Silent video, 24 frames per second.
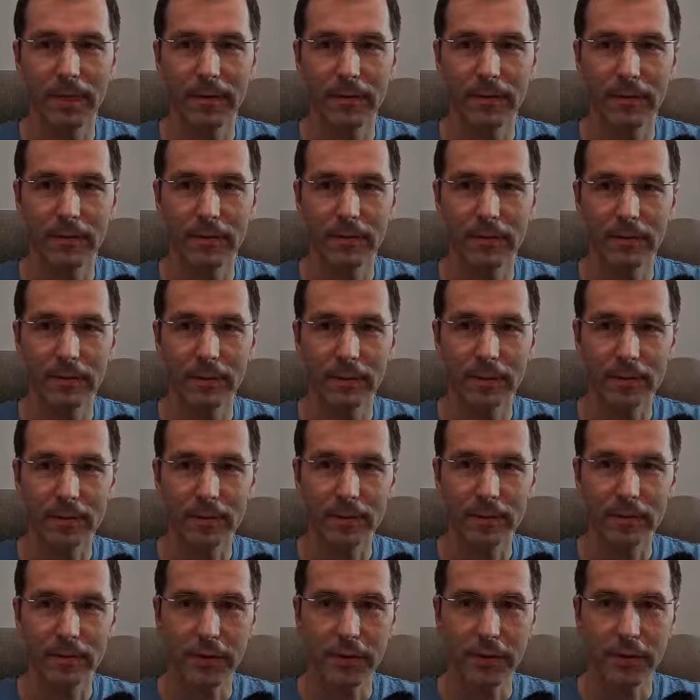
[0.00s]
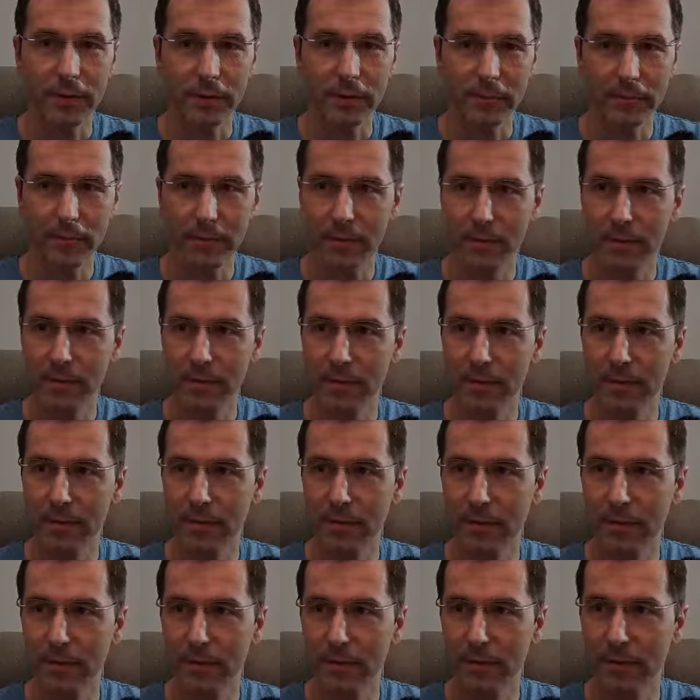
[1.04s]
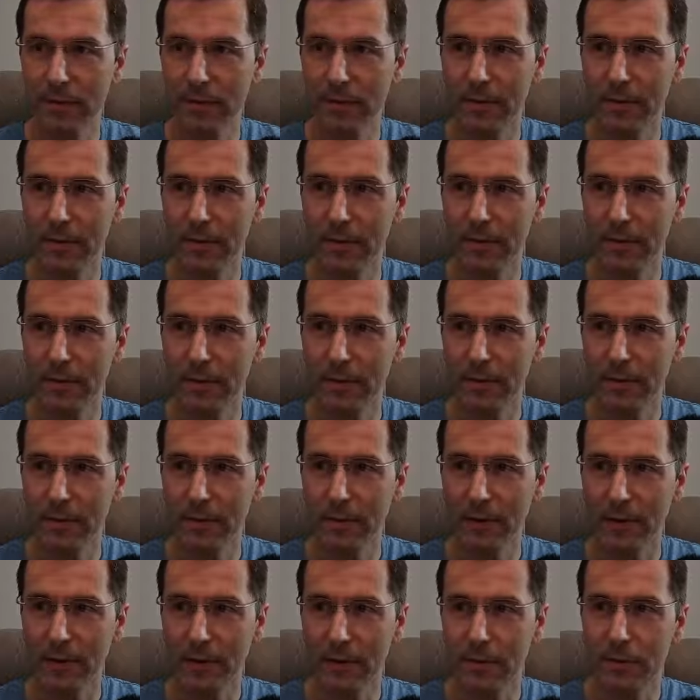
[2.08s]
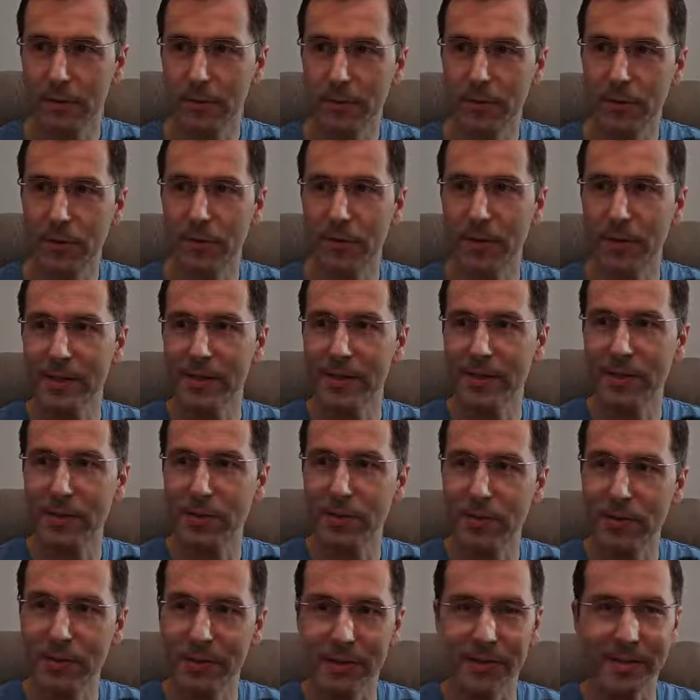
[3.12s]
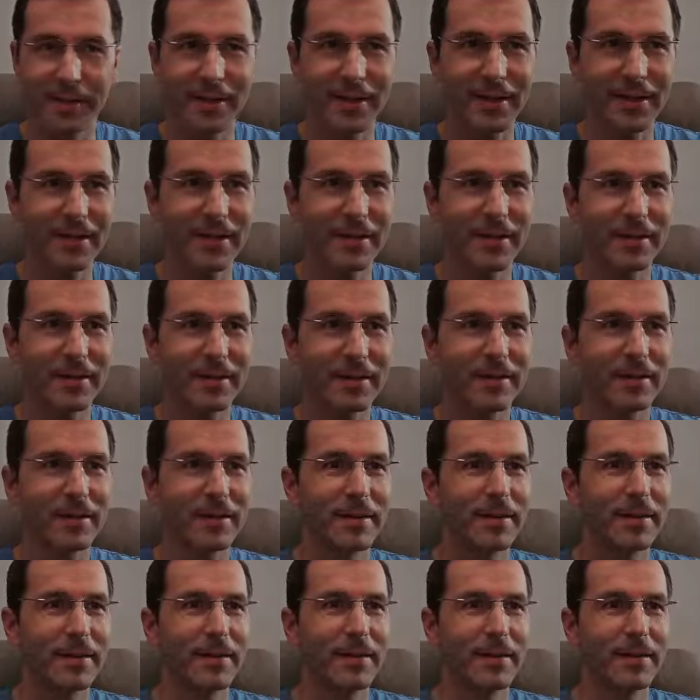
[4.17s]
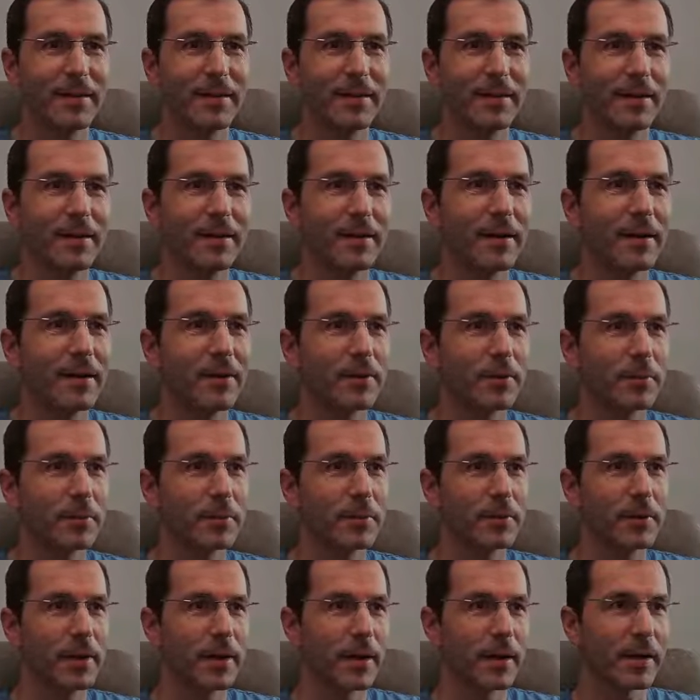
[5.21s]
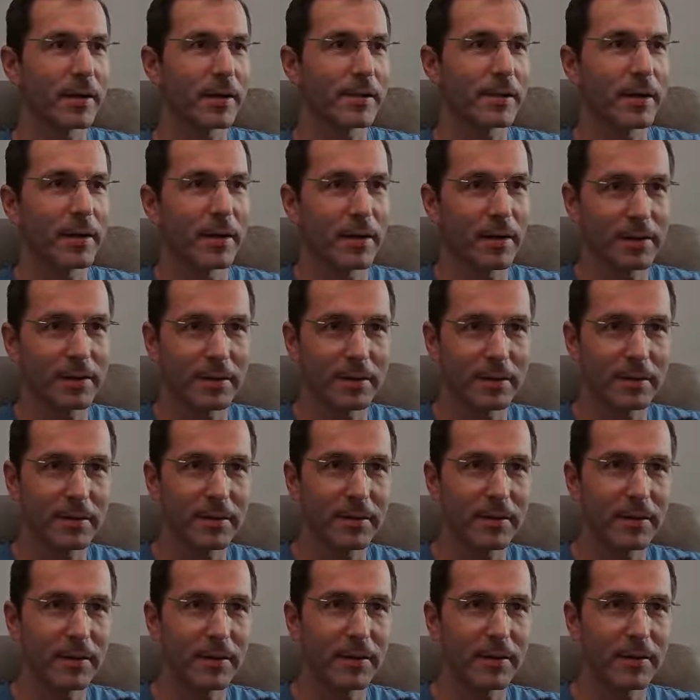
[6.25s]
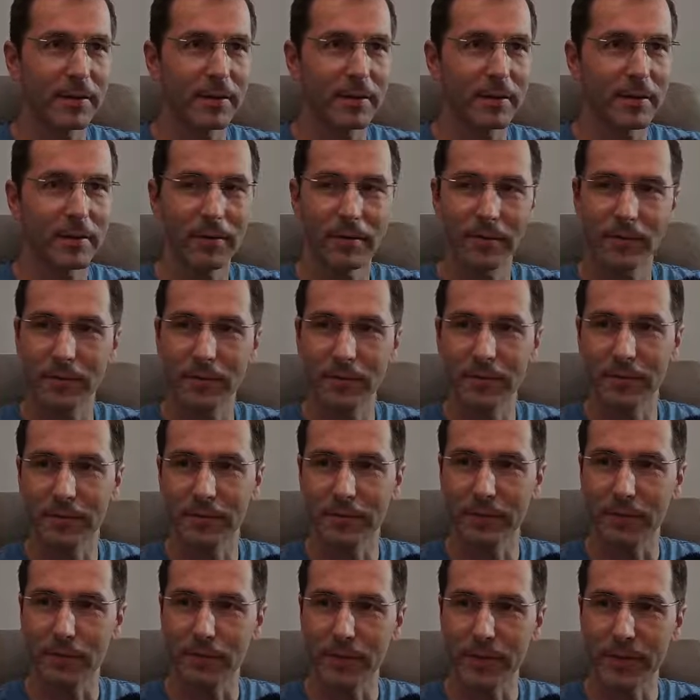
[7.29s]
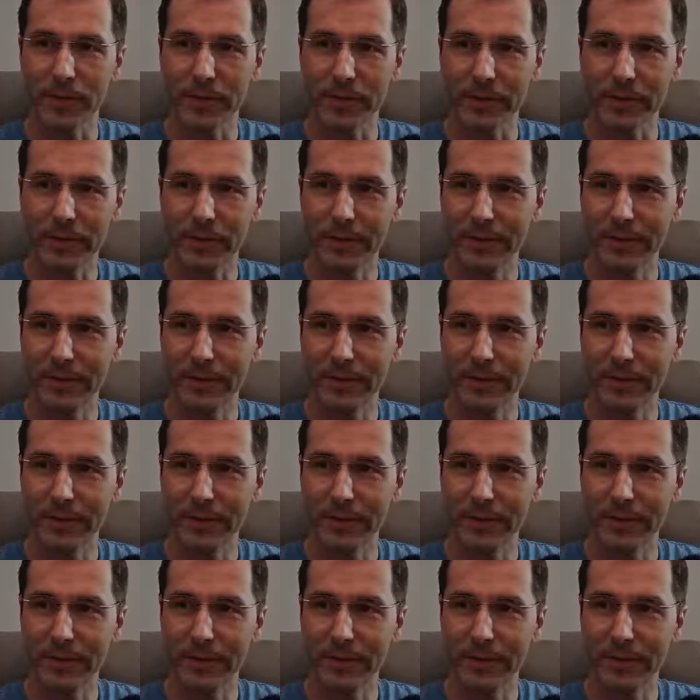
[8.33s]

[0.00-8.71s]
on the stream. Hello, Tomasco Castelli. I hope you guys had a wonderful week.